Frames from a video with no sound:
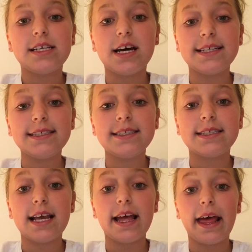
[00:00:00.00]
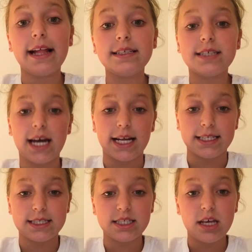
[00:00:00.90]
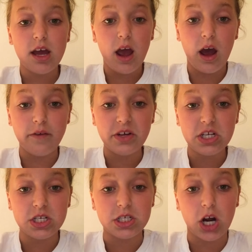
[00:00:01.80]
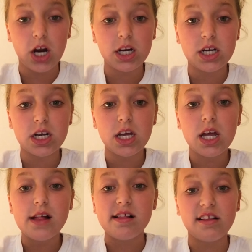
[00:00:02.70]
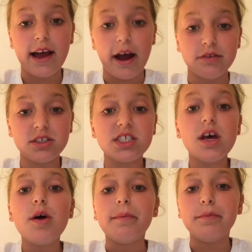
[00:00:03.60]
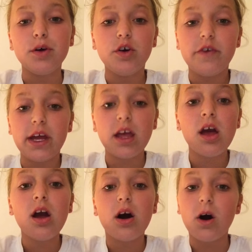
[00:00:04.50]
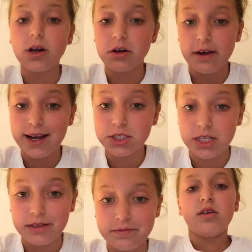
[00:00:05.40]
tons and tons of dark clouds moving our direction.